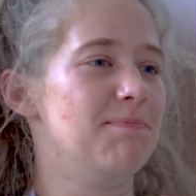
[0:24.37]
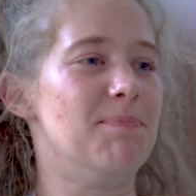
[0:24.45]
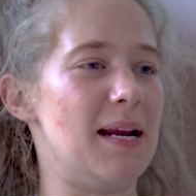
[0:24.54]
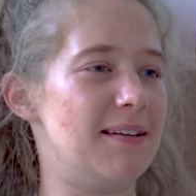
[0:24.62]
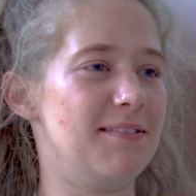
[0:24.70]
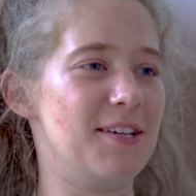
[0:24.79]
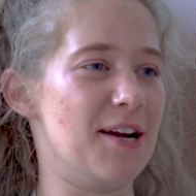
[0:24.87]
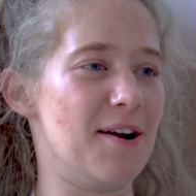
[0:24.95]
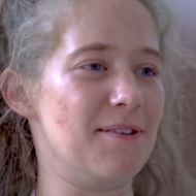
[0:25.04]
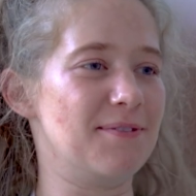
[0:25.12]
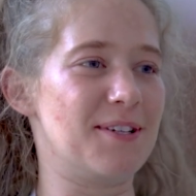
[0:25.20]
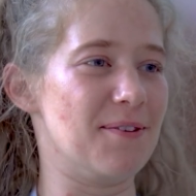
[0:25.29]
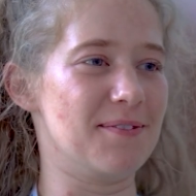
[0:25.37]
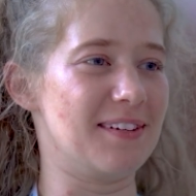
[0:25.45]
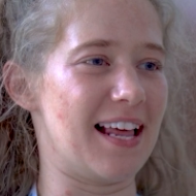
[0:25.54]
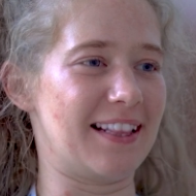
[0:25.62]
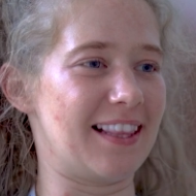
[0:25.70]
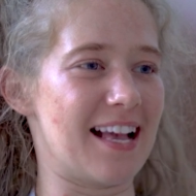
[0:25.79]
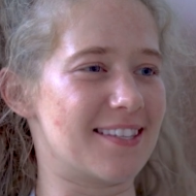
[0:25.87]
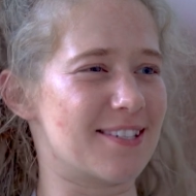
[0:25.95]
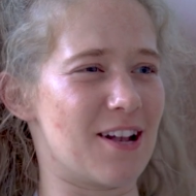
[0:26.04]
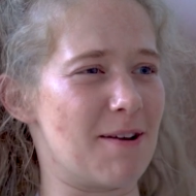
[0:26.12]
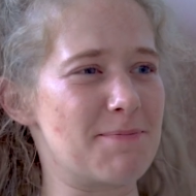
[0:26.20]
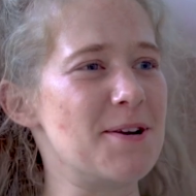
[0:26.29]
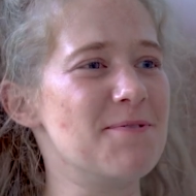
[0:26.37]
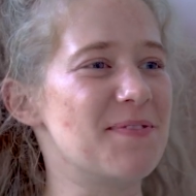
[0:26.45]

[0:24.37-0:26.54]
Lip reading: but, you know, don't let that stop you.